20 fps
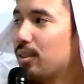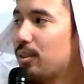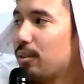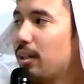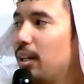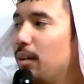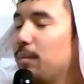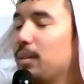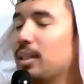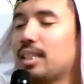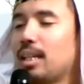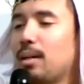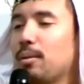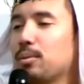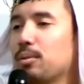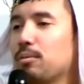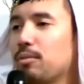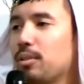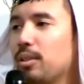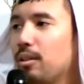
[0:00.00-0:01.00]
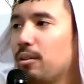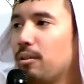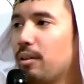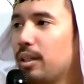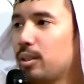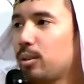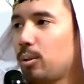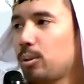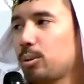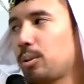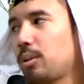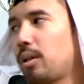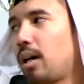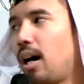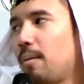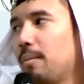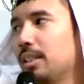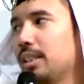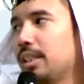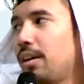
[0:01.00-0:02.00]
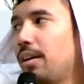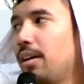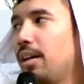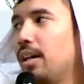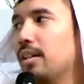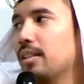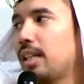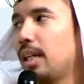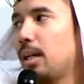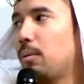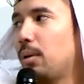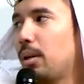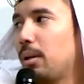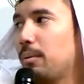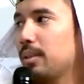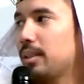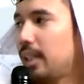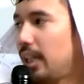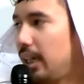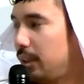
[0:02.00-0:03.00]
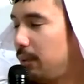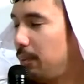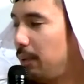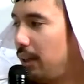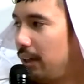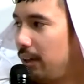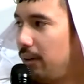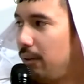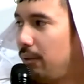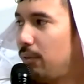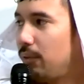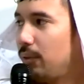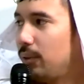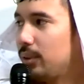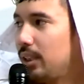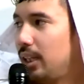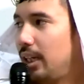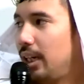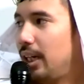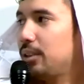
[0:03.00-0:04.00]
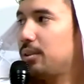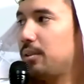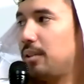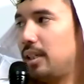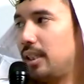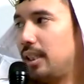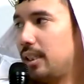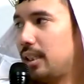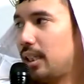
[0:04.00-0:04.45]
Scream because that was a really great social commentary on like what it was like to be a youthful teenager at the